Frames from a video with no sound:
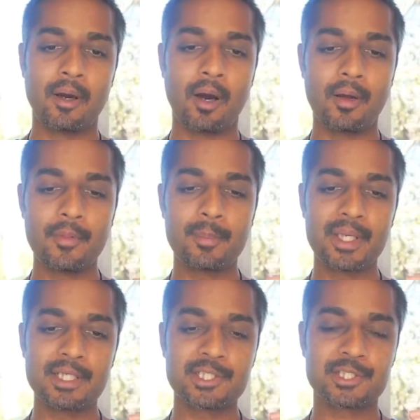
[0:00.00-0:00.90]
on the
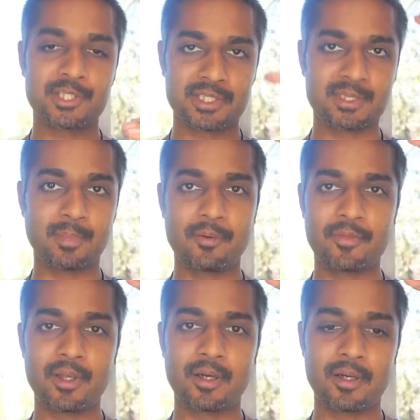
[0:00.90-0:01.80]
beach, just above
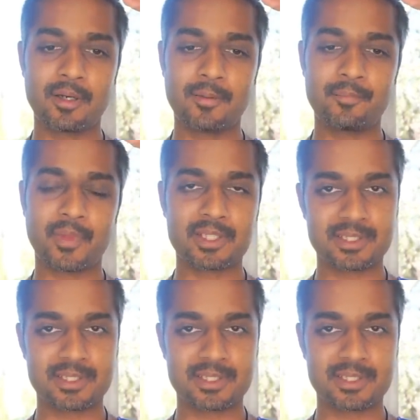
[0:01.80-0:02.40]
the the